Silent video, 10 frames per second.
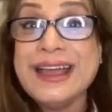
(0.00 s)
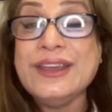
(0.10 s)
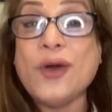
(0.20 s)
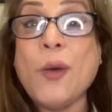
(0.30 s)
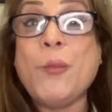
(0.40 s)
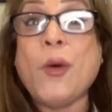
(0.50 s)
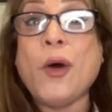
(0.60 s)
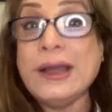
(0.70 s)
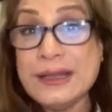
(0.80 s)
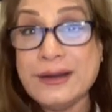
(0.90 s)
your
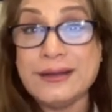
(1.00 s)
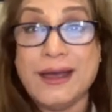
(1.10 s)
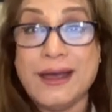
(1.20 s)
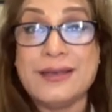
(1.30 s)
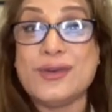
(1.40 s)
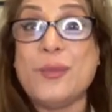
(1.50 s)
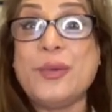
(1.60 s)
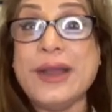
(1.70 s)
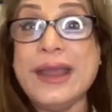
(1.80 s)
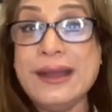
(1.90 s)
body retires, your
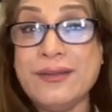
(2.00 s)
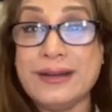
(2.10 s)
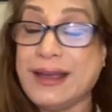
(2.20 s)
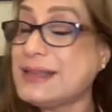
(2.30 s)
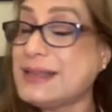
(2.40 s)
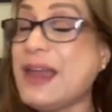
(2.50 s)
brain retires,